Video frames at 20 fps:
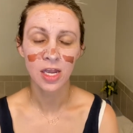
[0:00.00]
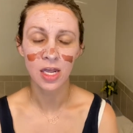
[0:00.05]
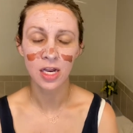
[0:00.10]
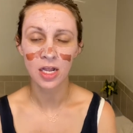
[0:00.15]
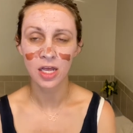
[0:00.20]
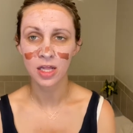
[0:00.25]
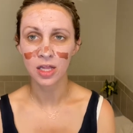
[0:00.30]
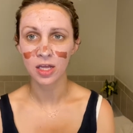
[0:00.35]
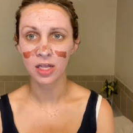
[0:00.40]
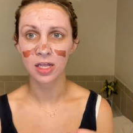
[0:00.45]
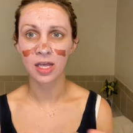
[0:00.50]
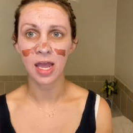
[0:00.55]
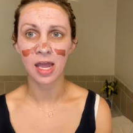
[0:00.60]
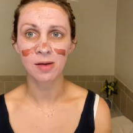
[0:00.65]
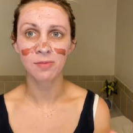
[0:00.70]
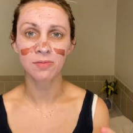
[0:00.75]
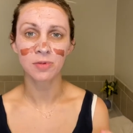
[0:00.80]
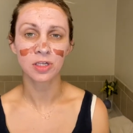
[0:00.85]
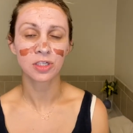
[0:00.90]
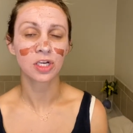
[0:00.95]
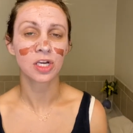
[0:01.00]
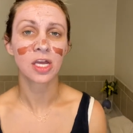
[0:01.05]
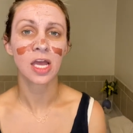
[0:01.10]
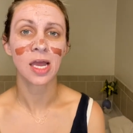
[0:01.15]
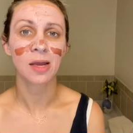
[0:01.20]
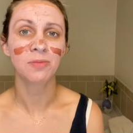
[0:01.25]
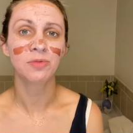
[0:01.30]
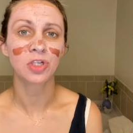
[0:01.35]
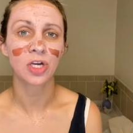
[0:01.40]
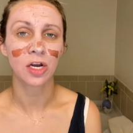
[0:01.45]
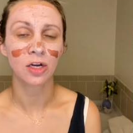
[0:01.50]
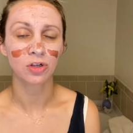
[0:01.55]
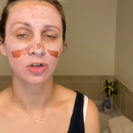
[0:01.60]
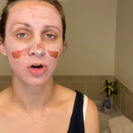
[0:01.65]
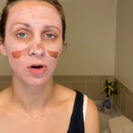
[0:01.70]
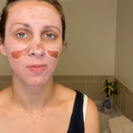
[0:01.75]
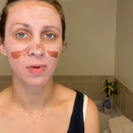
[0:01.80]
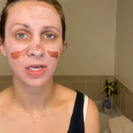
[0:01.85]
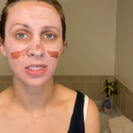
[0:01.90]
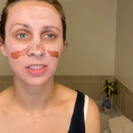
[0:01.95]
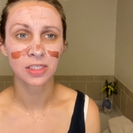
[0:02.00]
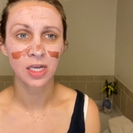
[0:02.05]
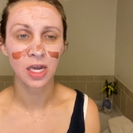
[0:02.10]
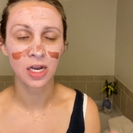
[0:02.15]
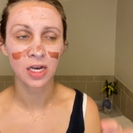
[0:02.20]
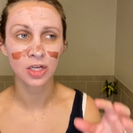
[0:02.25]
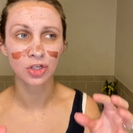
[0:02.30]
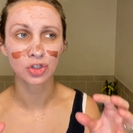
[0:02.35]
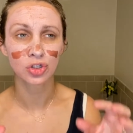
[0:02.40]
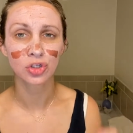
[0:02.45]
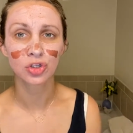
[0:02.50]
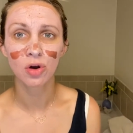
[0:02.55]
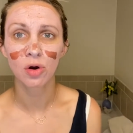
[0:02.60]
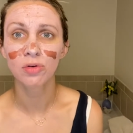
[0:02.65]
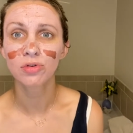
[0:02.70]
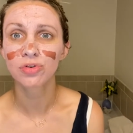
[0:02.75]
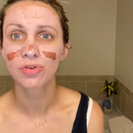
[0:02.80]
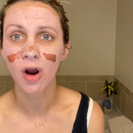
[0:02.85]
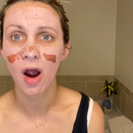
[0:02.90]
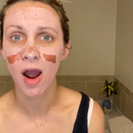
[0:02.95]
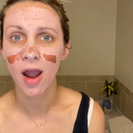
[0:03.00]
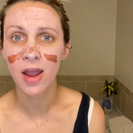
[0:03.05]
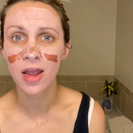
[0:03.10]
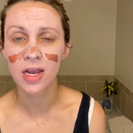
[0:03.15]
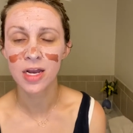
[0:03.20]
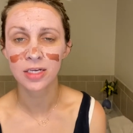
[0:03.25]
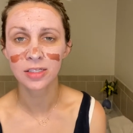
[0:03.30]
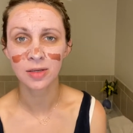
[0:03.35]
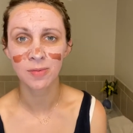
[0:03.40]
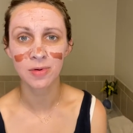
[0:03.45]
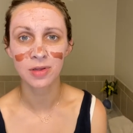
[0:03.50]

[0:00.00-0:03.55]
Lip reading: And it's a game changer. My skin is so dry because I'm